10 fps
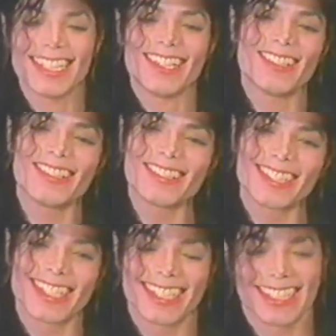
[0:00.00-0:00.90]
Hold
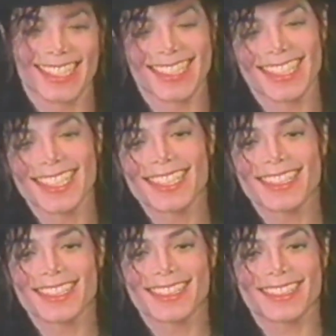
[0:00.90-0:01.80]
on.
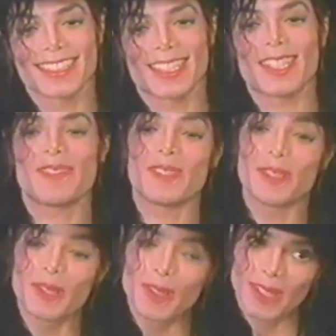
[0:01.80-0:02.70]
If you
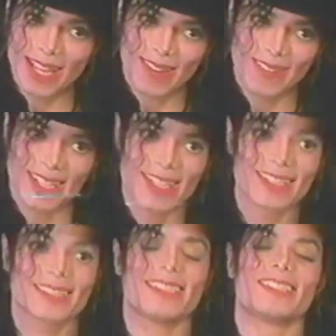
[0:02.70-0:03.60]
do go that way,
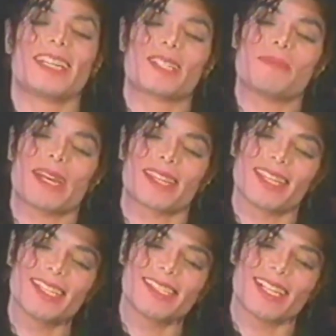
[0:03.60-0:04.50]
expect
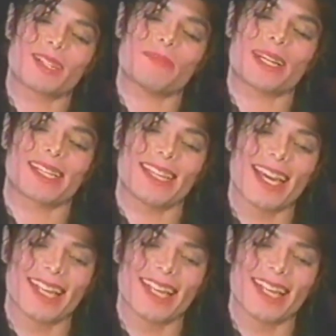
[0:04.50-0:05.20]
this, expect that,